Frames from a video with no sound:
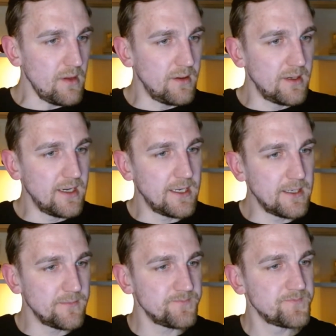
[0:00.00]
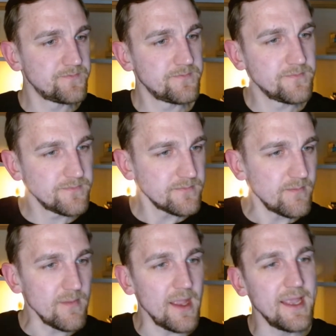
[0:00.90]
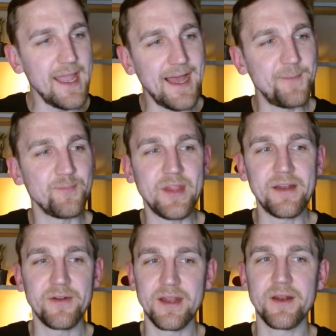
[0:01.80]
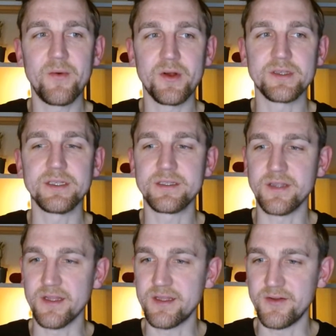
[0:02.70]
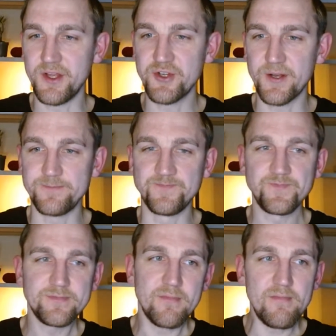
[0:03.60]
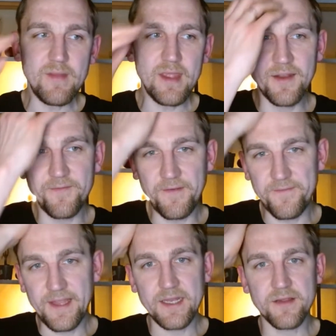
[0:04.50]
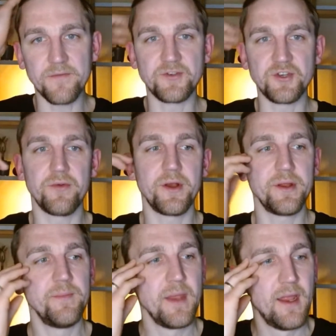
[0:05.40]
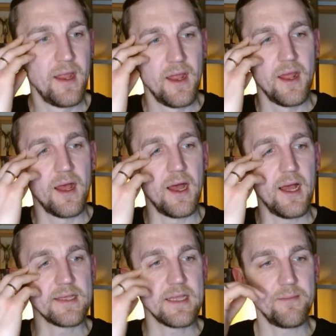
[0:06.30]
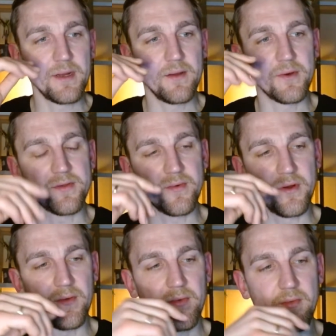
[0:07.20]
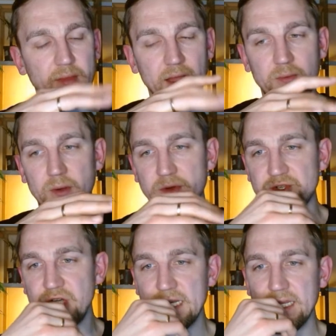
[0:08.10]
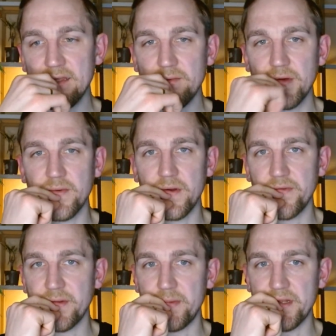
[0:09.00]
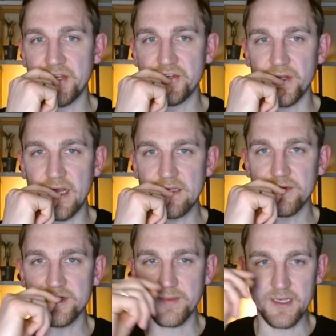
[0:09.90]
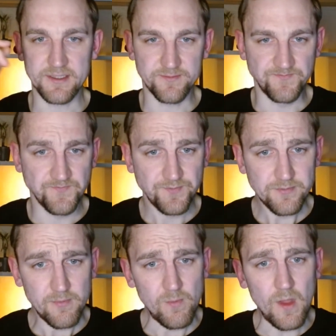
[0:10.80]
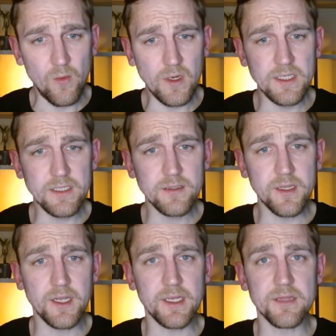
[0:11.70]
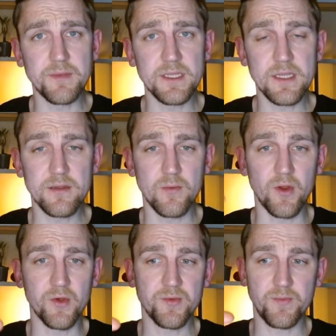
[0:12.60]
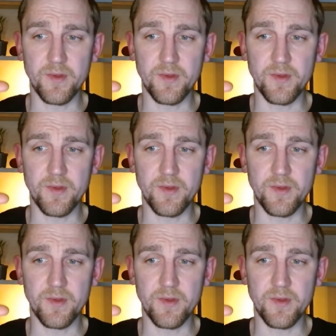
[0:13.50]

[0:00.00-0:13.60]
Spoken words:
Um, yeah, and then there was an interesting situation. In the 15th of January, somebody was like we were chatting with one of the potential customers because what's interesting in this business where you